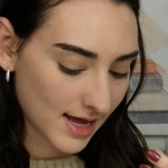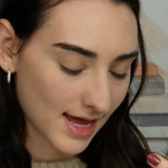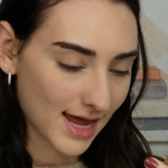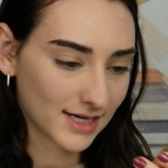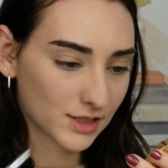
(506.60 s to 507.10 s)

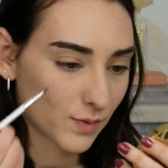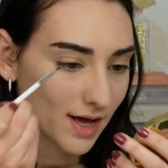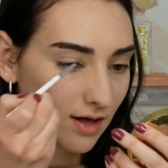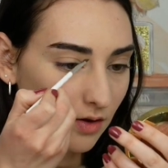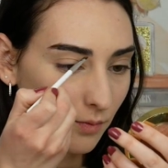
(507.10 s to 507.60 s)
And as
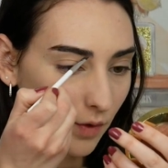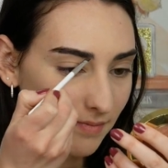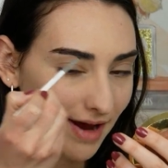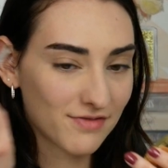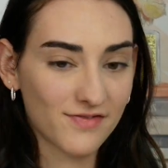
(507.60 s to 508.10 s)
well, one
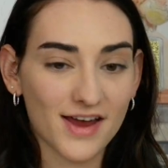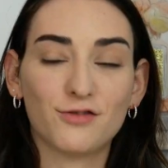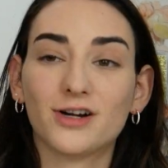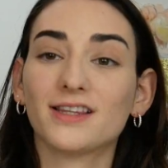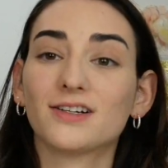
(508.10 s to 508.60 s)
of my
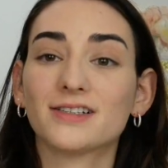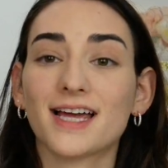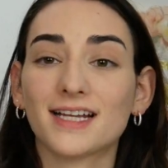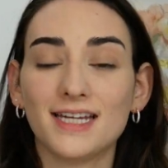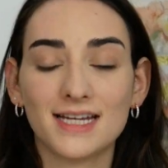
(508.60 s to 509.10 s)
favorite little
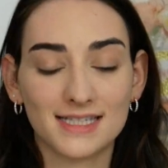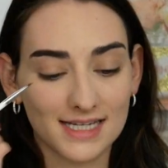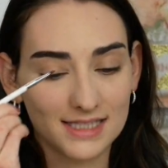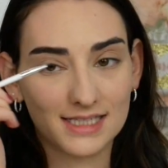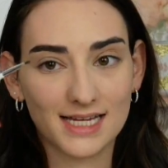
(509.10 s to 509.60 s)
techniques
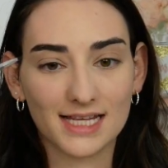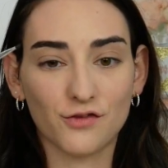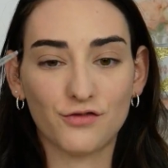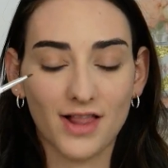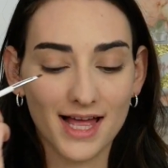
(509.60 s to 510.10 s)
is to take
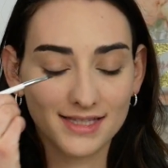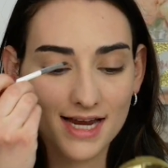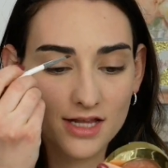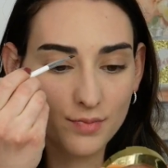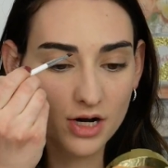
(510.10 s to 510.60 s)
the flat
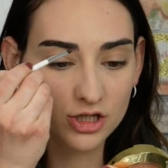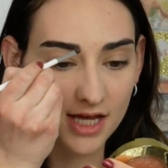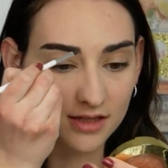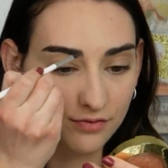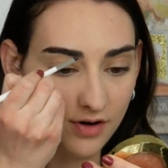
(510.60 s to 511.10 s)
side of the brush
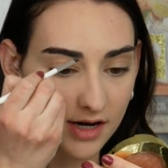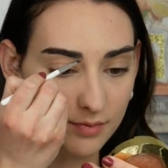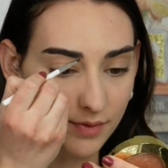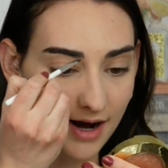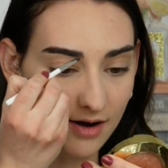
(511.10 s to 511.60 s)
at the front of
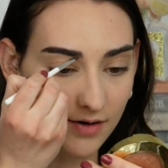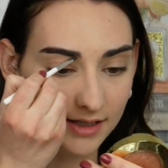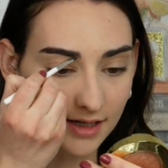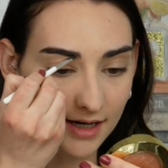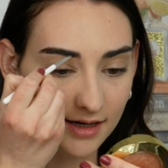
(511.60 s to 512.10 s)
the brow
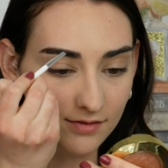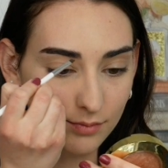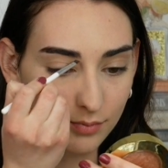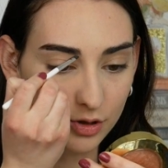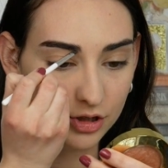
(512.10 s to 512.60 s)
and kind of
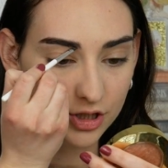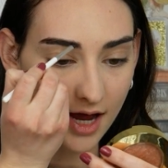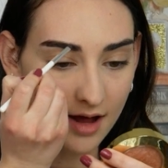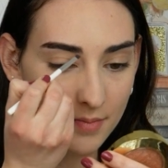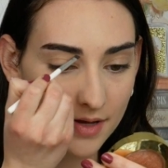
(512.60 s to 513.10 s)
push
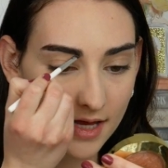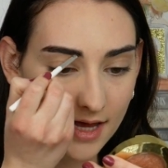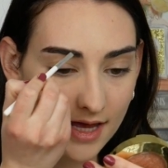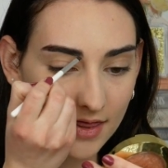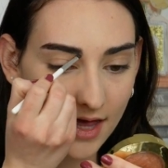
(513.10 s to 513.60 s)
up.
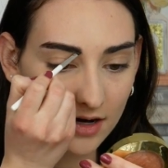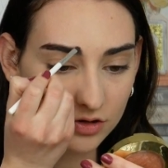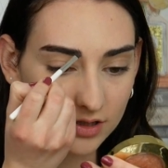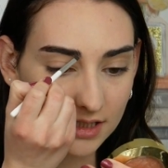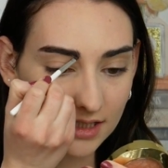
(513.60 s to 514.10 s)
And
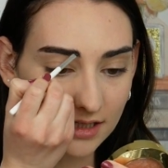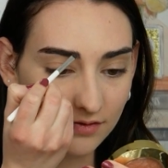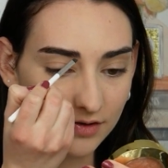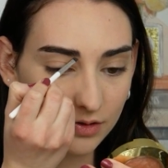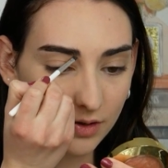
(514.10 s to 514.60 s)
that'll just
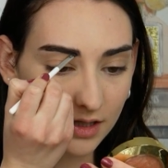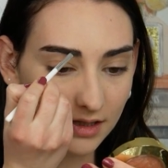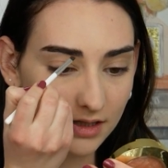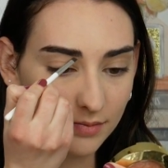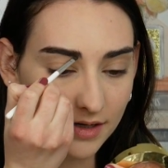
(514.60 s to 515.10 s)
give you a
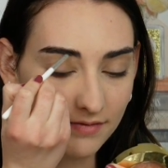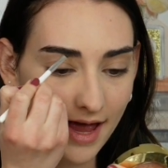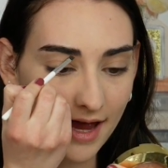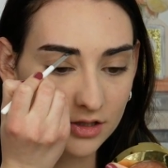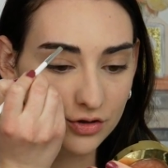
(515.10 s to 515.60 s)
little bit of
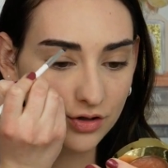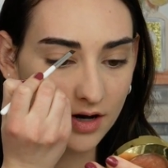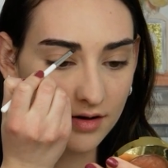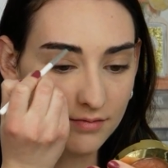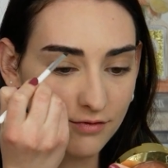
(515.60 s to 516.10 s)

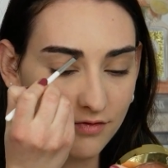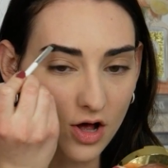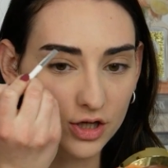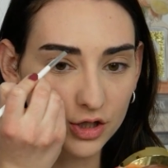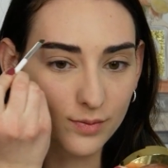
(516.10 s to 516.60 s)
extra
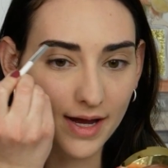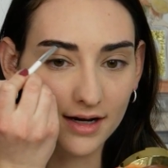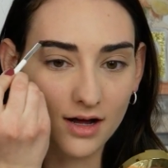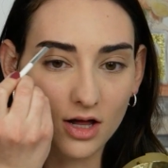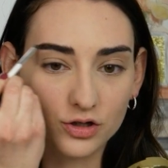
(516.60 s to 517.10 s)
volume
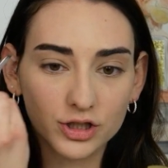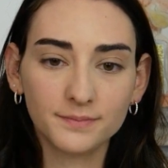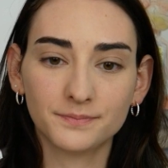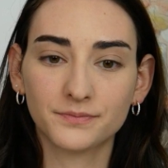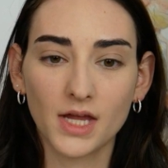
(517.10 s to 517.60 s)
and
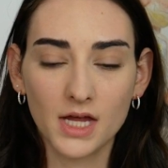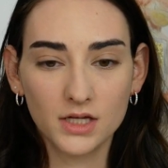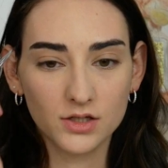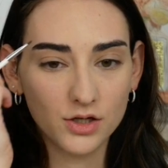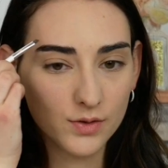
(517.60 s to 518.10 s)
color.
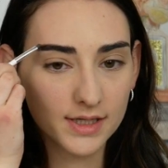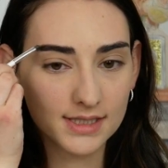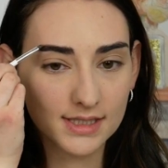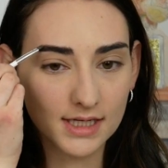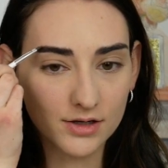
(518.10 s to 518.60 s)
So you can
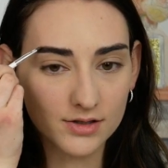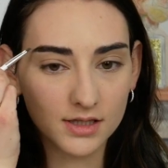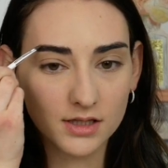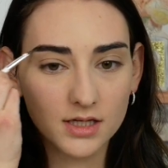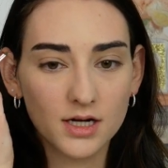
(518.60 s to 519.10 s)
see there's
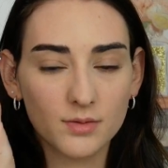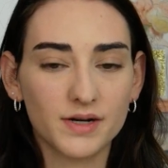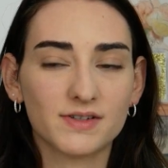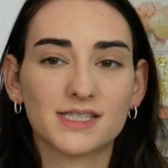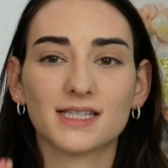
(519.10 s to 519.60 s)
a little
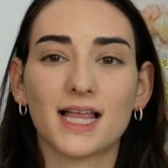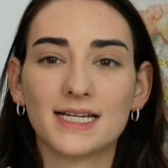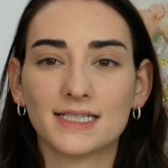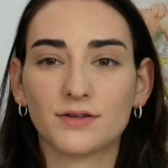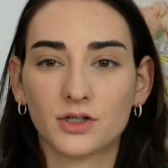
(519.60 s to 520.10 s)
bit of a
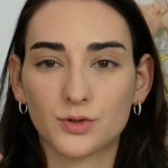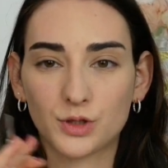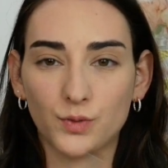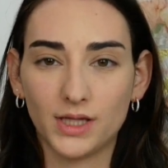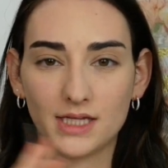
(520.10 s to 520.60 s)
slight difference
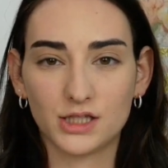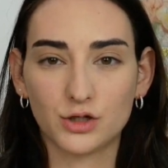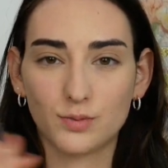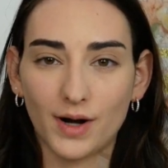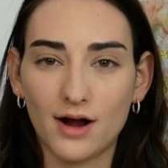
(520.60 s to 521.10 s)
between these
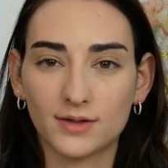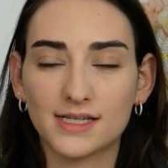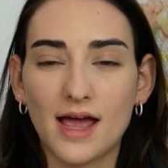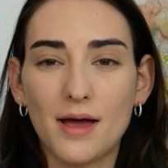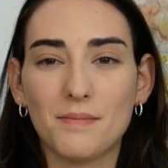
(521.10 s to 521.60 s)
two
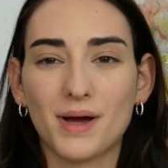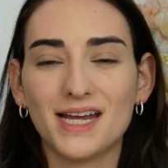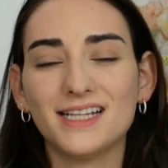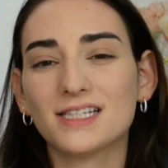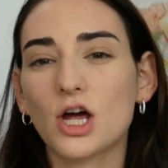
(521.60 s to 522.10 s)
brows,
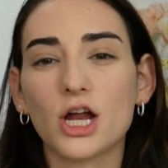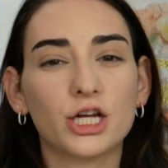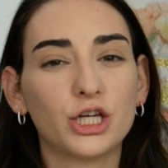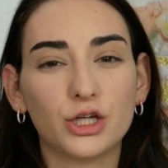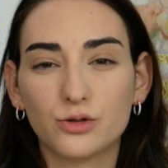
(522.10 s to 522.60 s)
but it's not
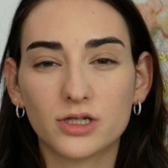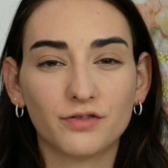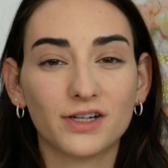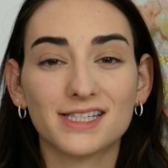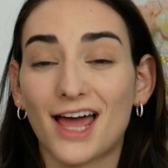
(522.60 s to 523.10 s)
a huge
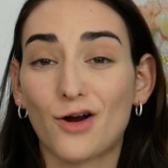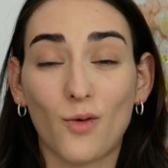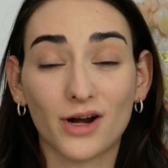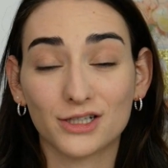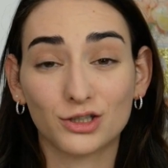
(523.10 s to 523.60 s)
difference. I
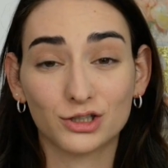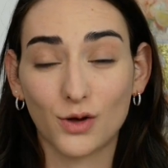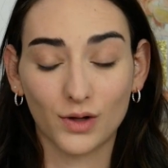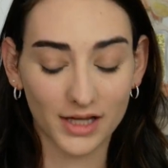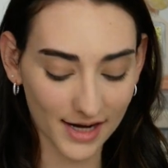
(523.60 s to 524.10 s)
don't want it to look
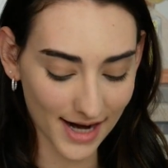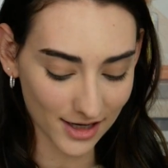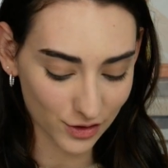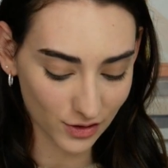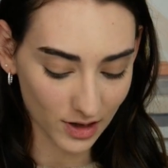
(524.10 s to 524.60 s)
totally
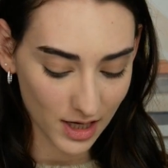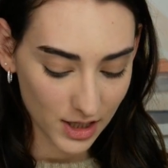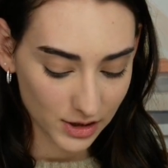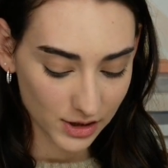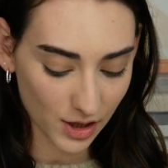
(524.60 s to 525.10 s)
unnatural.
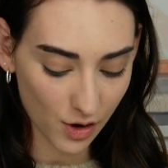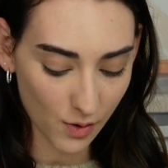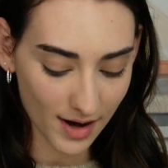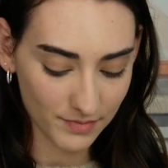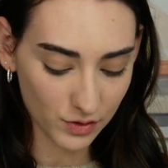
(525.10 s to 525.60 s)

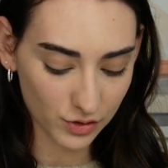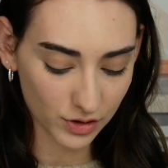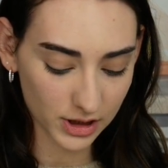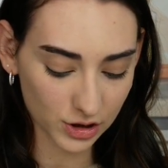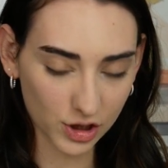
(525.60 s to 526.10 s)
So I'm
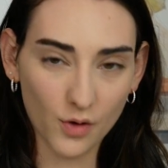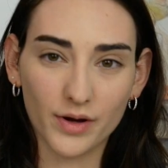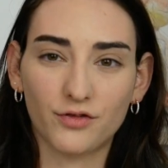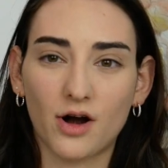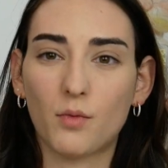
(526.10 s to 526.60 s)
usually just
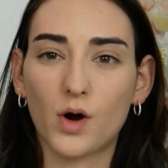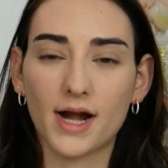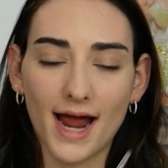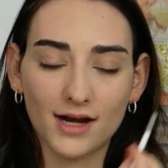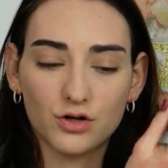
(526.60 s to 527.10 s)
going for a more
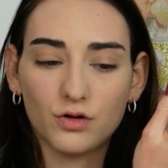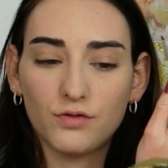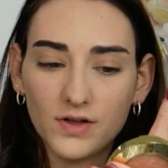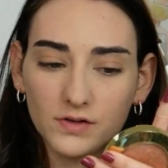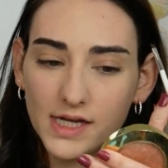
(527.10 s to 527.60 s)
natural
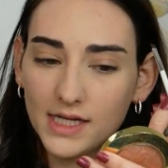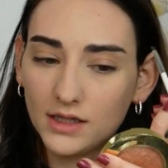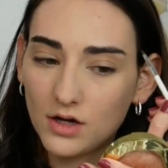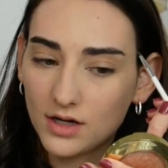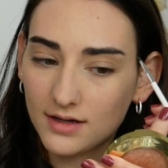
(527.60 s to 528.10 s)
filled
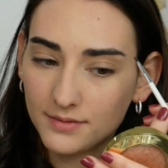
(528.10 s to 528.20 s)
in look.